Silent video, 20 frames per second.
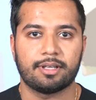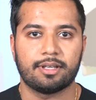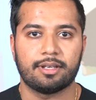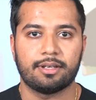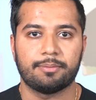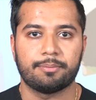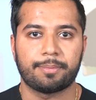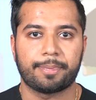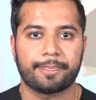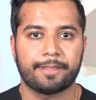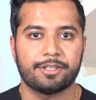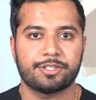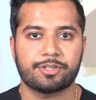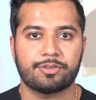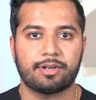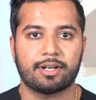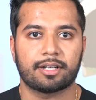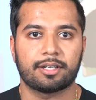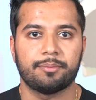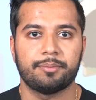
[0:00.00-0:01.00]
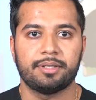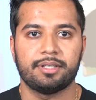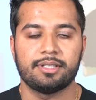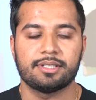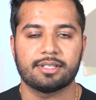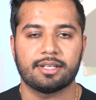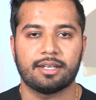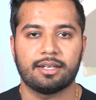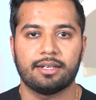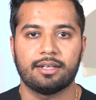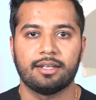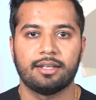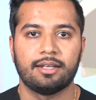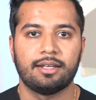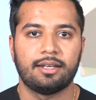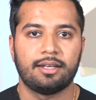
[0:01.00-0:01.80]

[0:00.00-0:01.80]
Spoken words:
and hysterectomies, and